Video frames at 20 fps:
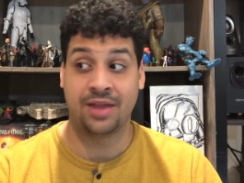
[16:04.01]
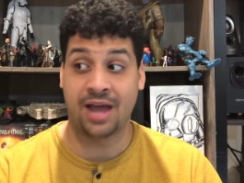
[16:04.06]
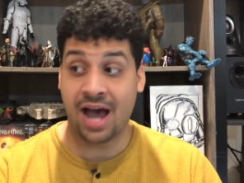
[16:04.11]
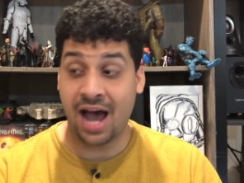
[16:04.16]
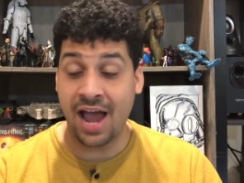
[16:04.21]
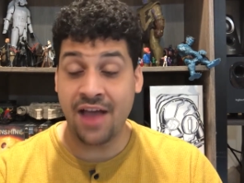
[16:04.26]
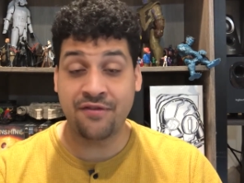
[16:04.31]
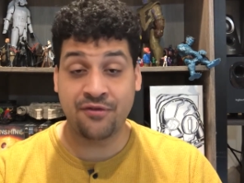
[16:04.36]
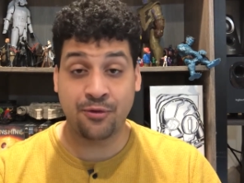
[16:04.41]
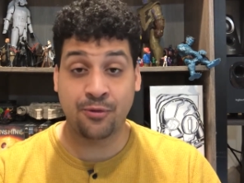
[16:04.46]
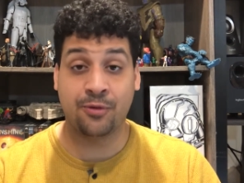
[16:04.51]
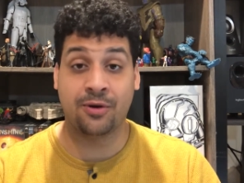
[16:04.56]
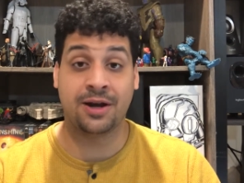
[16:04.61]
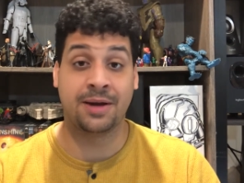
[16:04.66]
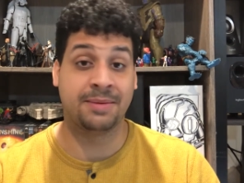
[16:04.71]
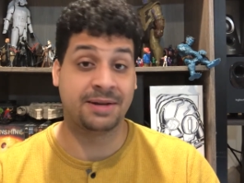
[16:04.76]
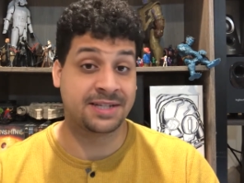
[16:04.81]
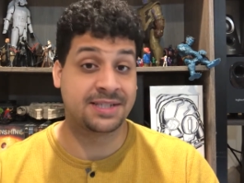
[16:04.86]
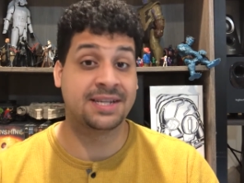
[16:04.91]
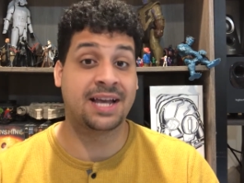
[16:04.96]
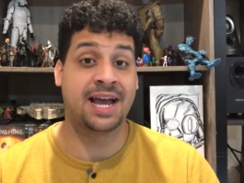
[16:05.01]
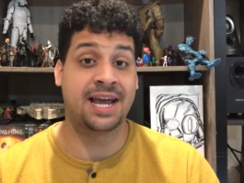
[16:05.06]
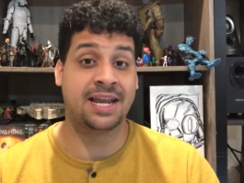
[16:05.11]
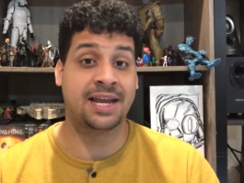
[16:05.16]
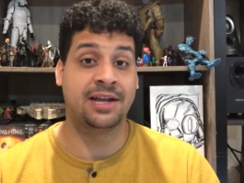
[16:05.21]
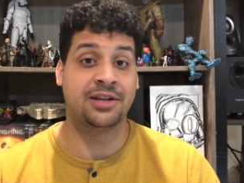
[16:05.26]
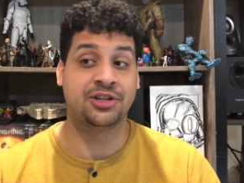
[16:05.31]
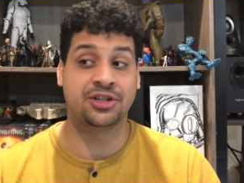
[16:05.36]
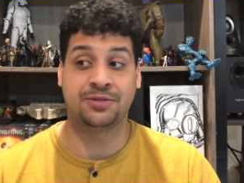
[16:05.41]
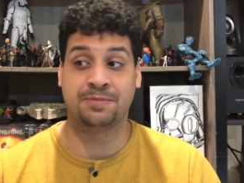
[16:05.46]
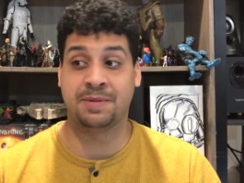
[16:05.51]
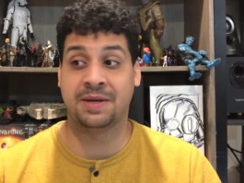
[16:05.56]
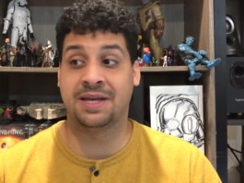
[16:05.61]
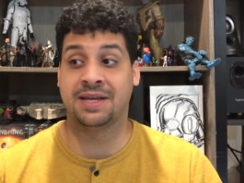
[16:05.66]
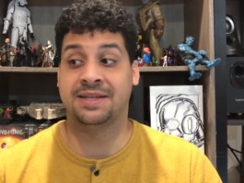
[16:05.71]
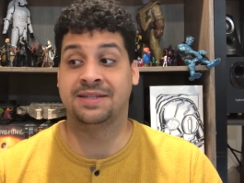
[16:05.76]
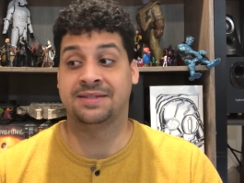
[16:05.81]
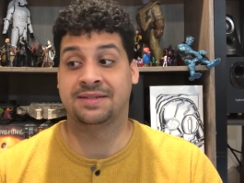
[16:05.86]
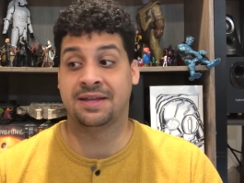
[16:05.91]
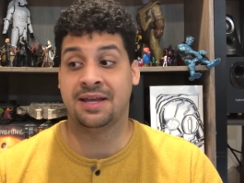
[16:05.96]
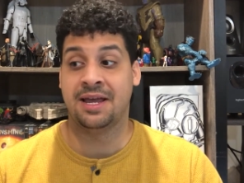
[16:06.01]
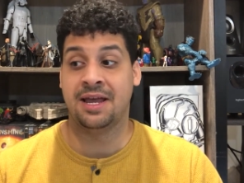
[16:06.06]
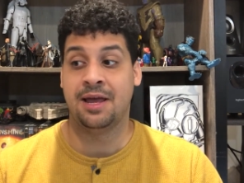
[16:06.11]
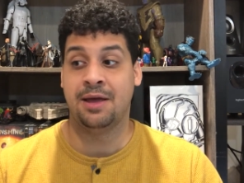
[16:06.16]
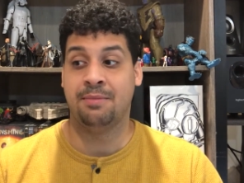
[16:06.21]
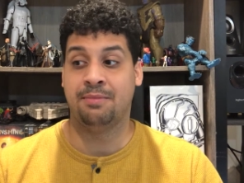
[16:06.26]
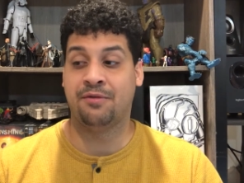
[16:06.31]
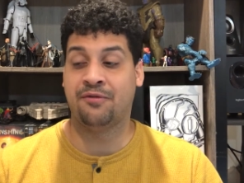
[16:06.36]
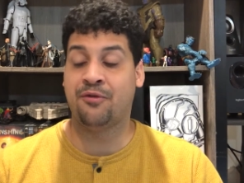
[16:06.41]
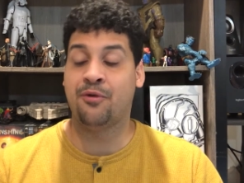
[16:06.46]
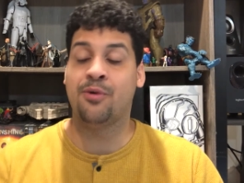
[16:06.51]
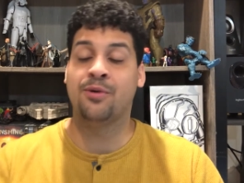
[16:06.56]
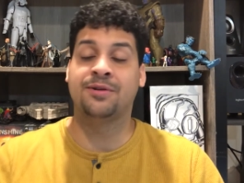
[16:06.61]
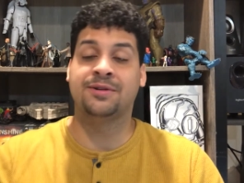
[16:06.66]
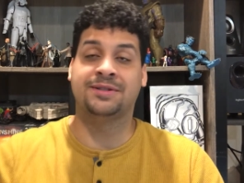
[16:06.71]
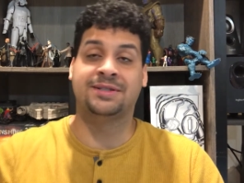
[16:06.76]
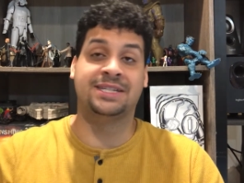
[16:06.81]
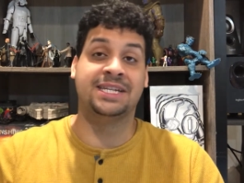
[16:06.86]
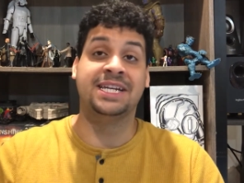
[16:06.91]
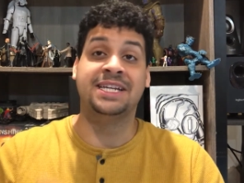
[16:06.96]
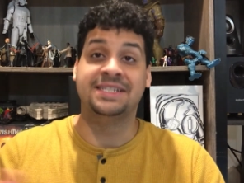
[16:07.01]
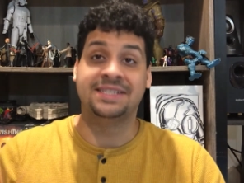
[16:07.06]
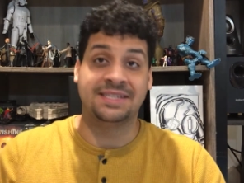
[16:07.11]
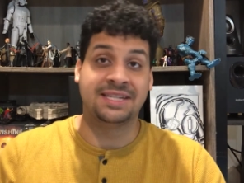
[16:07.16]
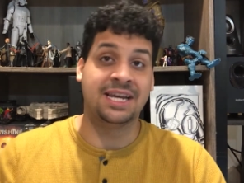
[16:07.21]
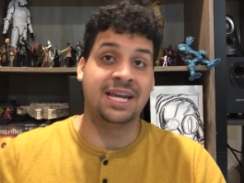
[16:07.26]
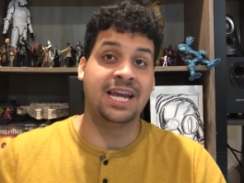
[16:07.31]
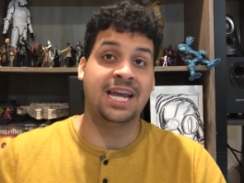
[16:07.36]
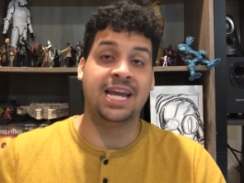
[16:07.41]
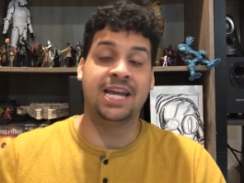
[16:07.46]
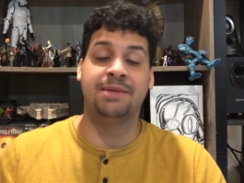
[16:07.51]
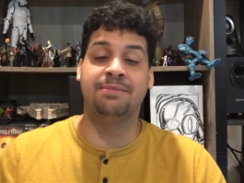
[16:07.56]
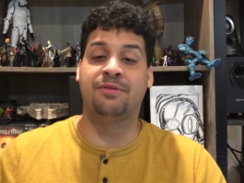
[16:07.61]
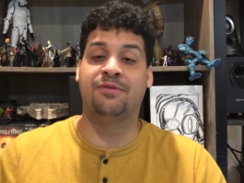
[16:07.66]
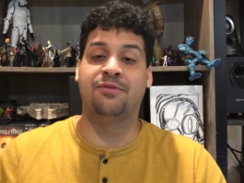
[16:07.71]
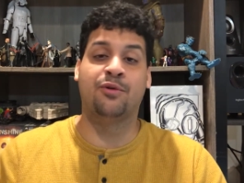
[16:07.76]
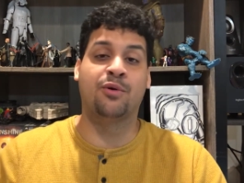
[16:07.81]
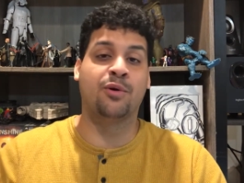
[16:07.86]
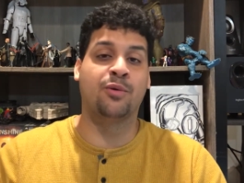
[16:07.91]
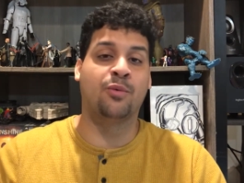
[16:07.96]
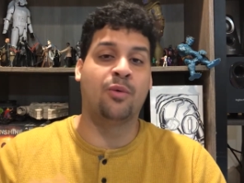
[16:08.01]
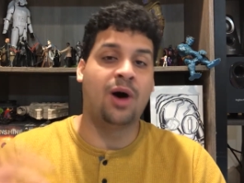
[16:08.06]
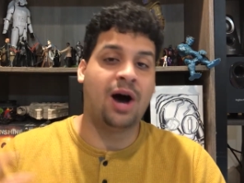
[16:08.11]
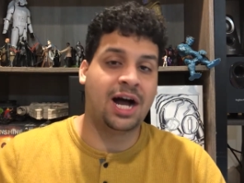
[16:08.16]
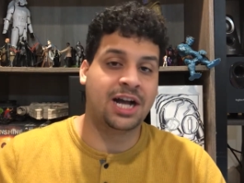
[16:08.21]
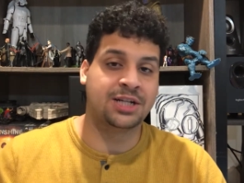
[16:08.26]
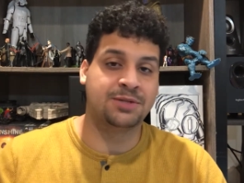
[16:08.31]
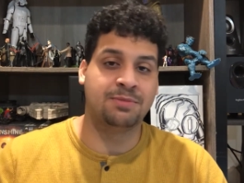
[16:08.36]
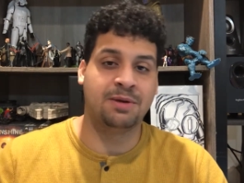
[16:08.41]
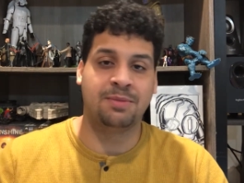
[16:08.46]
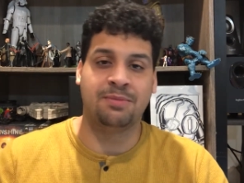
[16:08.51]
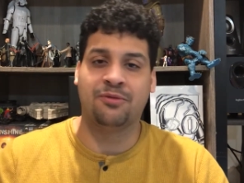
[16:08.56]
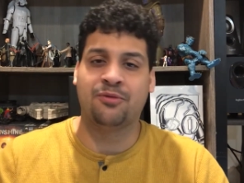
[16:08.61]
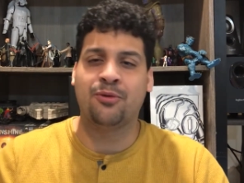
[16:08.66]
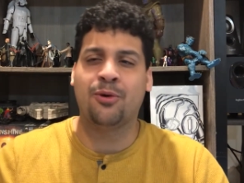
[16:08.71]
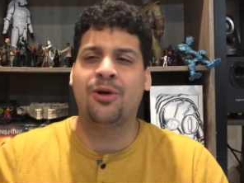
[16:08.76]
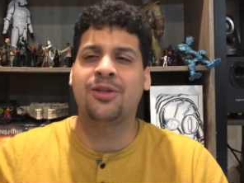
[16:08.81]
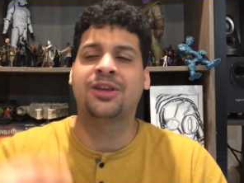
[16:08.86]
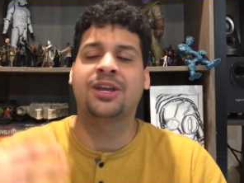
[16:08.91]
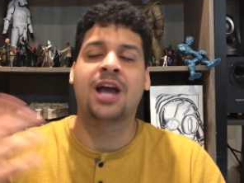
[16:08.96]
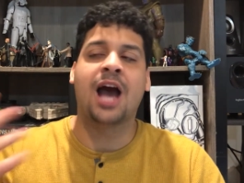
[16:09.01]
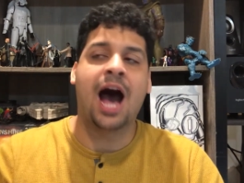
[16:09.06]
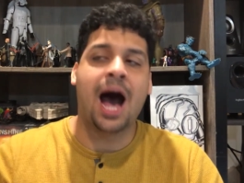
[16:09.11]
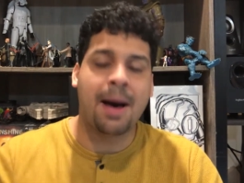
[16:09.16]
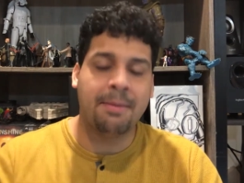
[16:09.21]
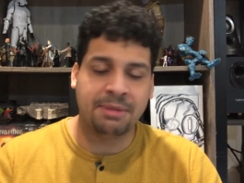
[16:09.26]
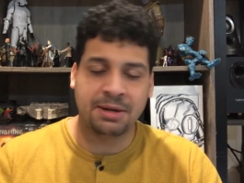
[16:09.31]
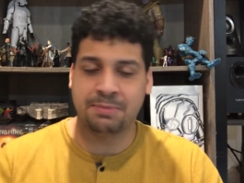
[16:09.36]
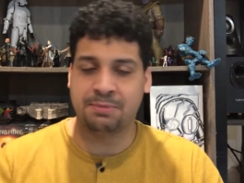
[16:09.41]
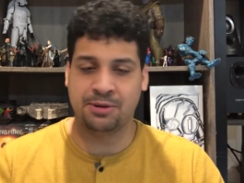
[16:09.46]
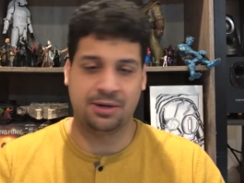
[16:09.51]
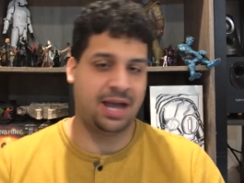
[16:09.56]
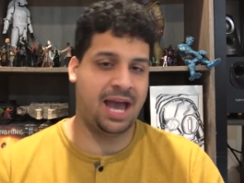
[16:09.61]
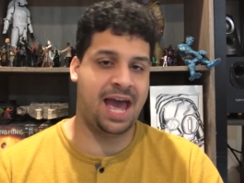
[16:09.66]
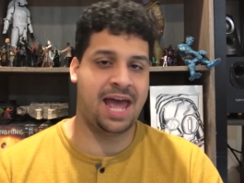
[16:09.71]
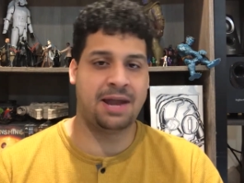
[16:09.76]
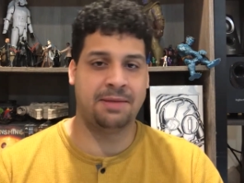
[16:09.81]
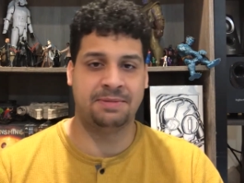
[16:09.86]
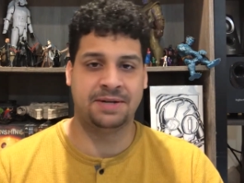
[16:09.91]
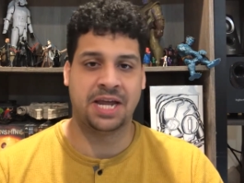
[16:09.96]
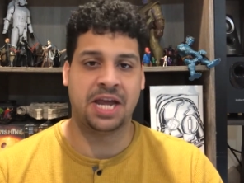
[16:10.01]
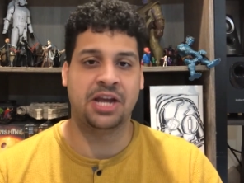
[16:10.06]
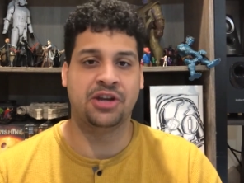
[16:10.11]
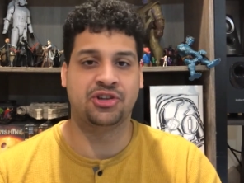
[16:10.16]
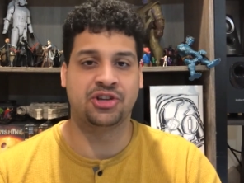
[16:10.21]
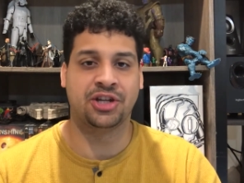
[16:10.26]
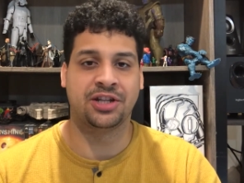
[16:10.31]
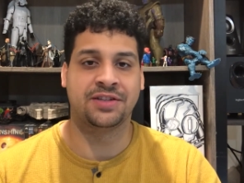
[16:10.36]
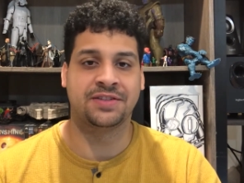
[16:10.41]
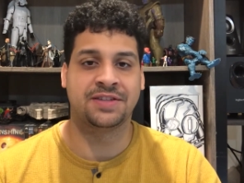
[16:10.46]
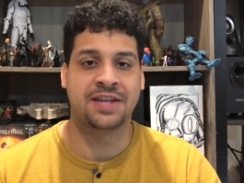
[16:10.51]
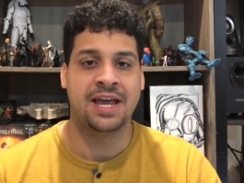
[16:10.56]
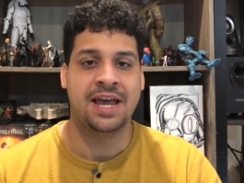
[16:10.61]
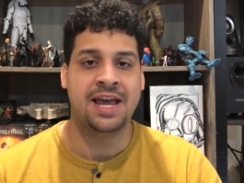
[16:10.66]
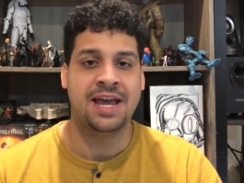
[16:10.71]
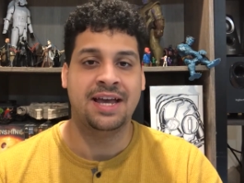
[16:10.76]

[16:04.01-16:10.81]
I, for one, am excited just because before DC, before Watchmen, before all the comic book adaptations,